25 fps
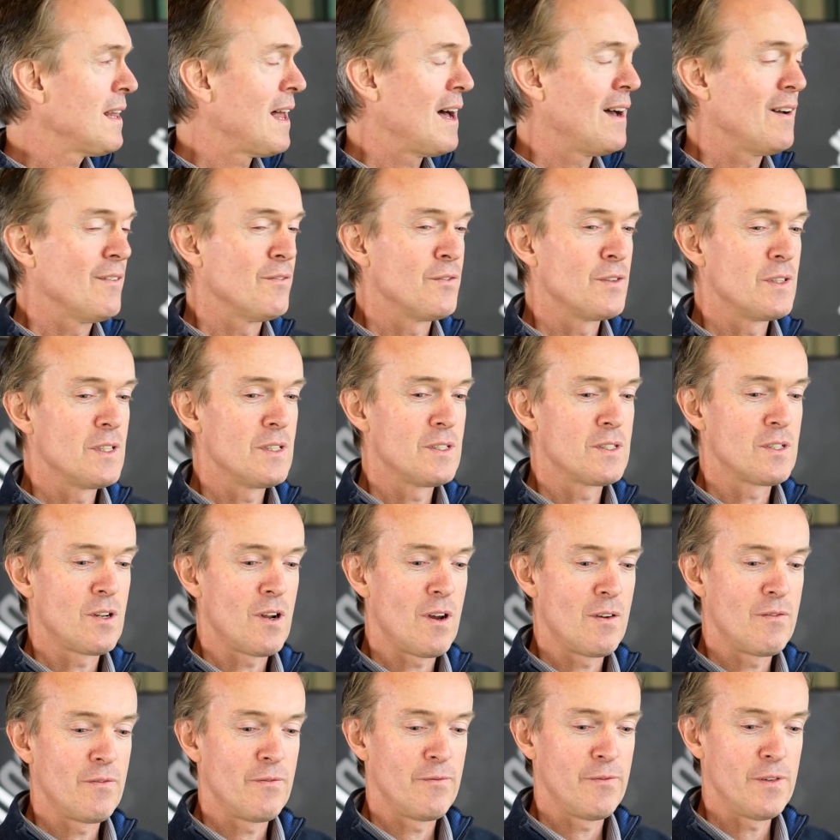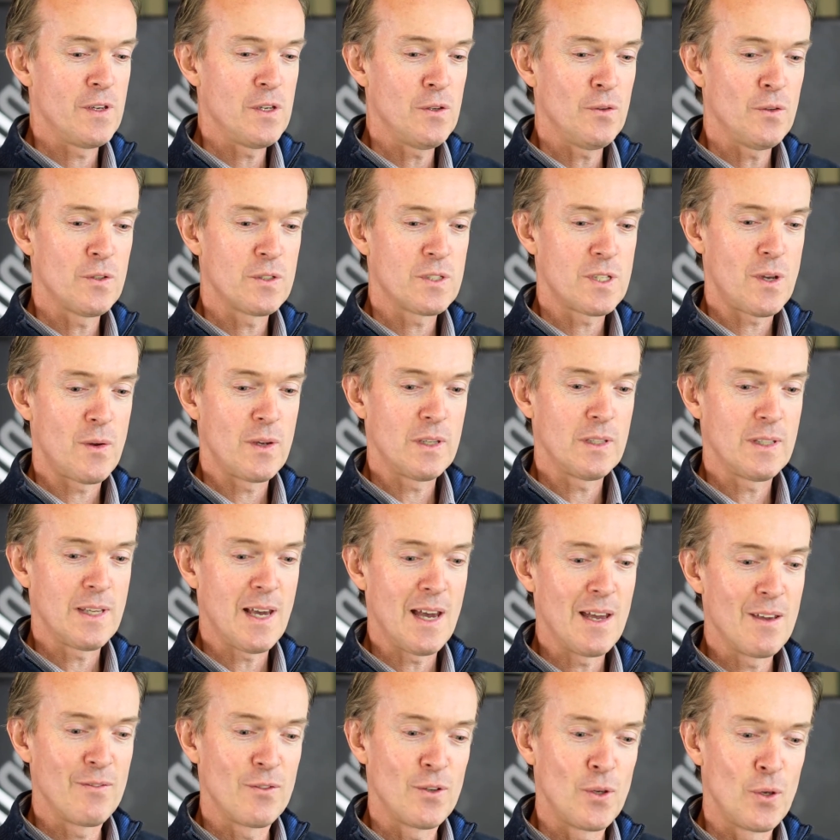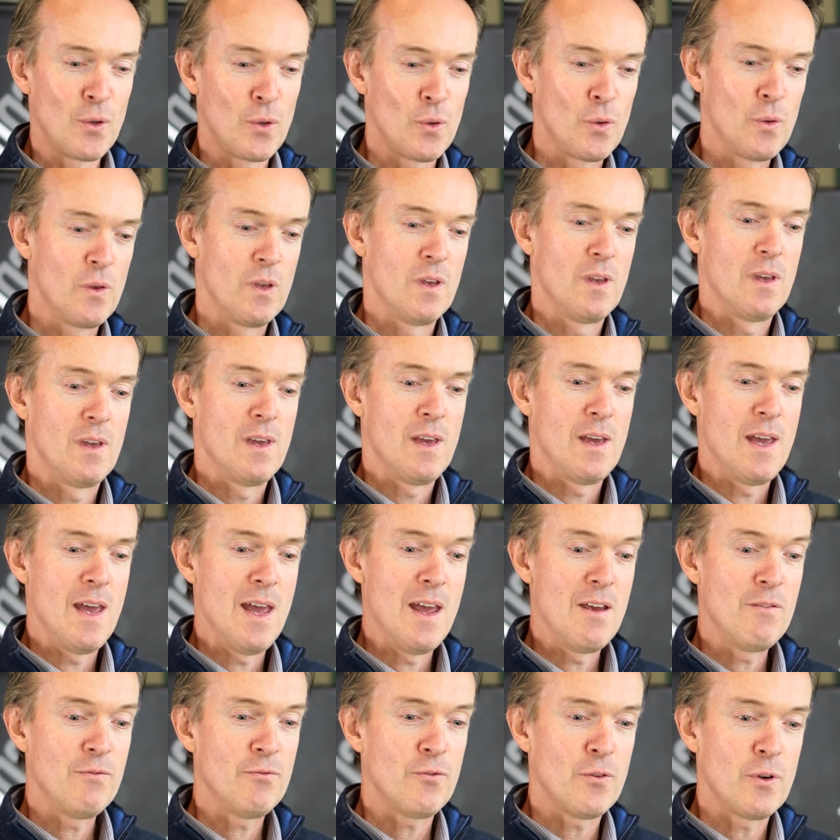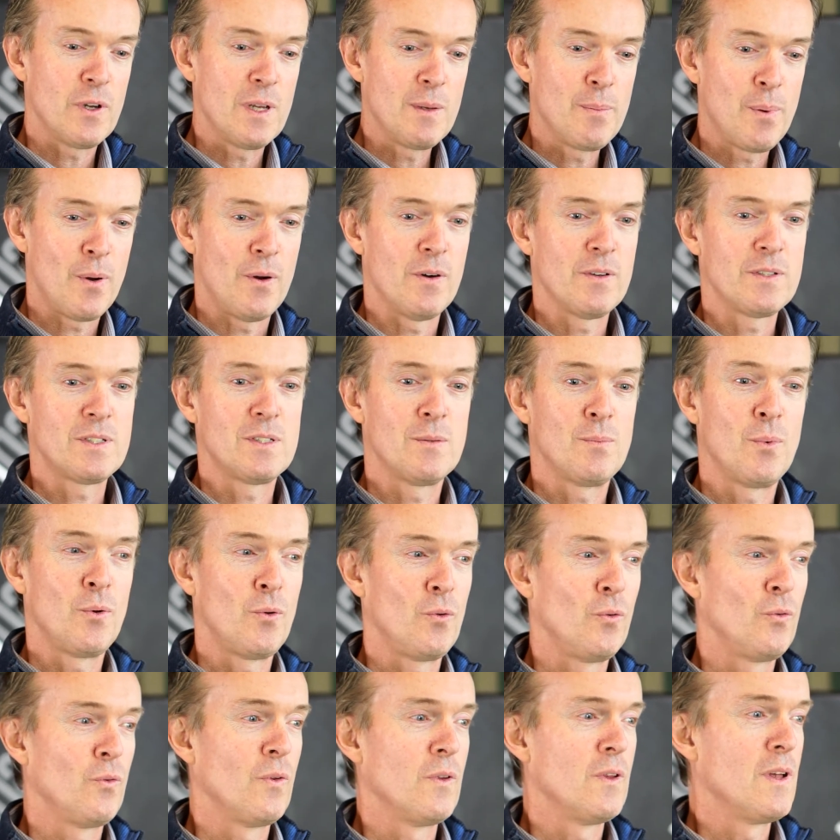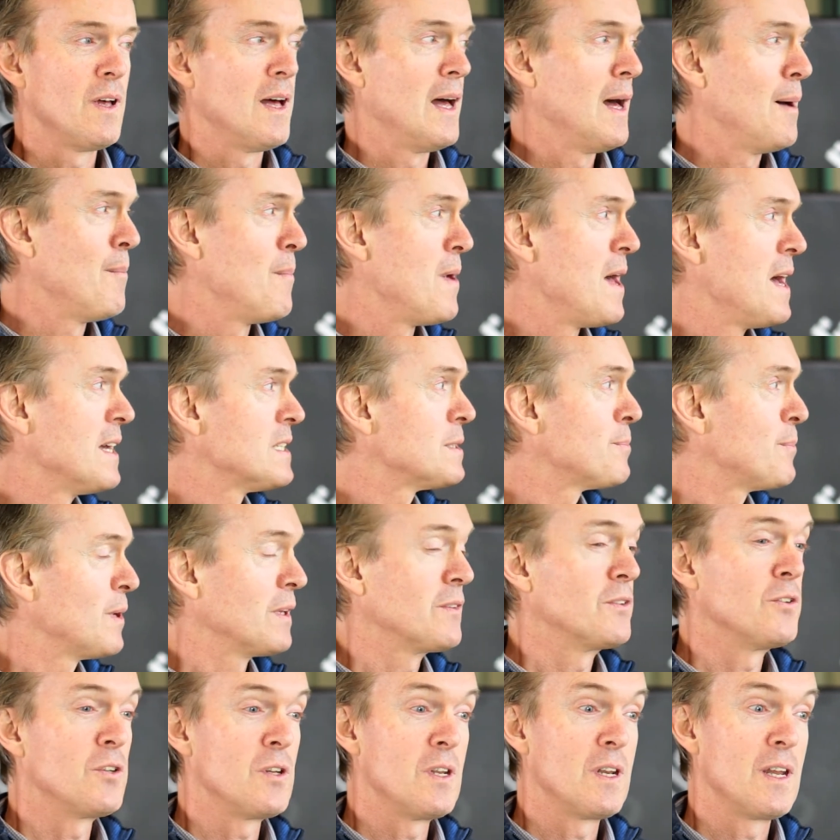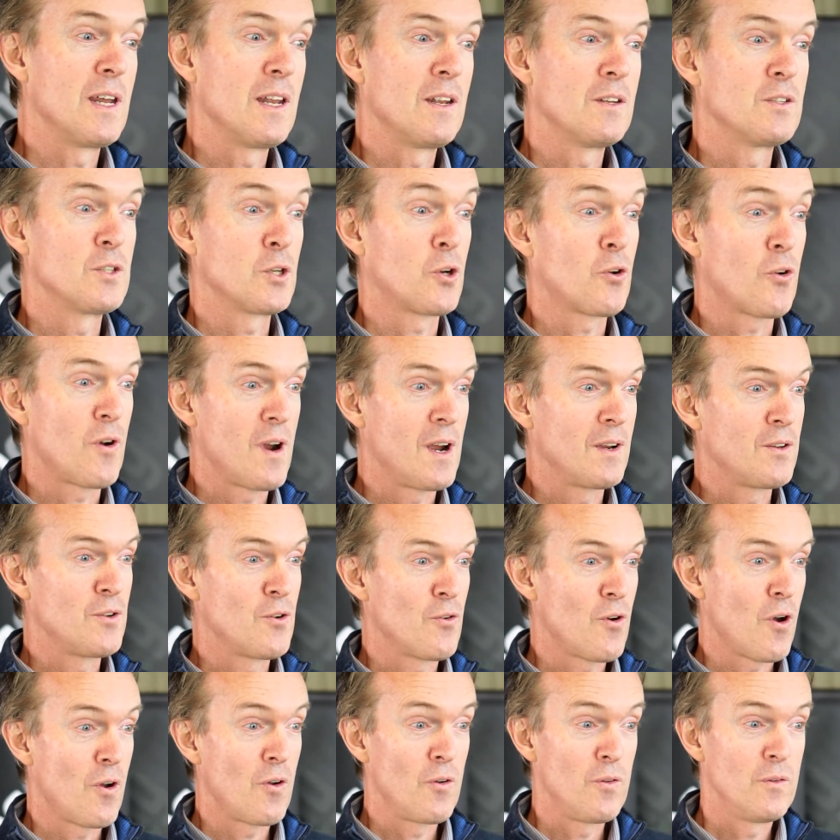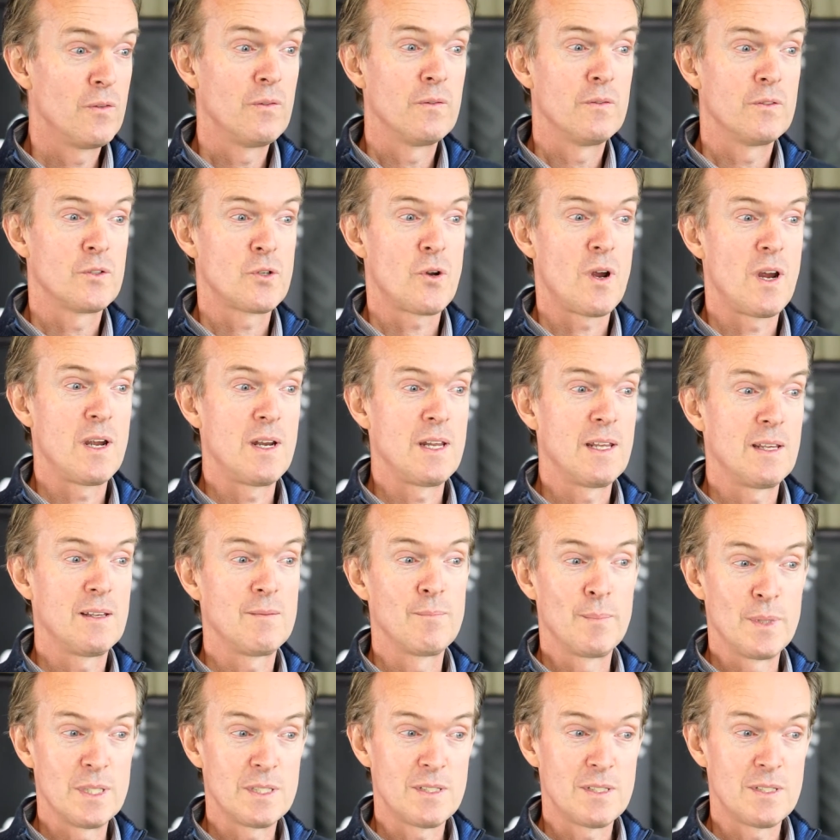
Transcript: loved is that I feel as though it gave you every possible um, aspect that you needed to create your own trading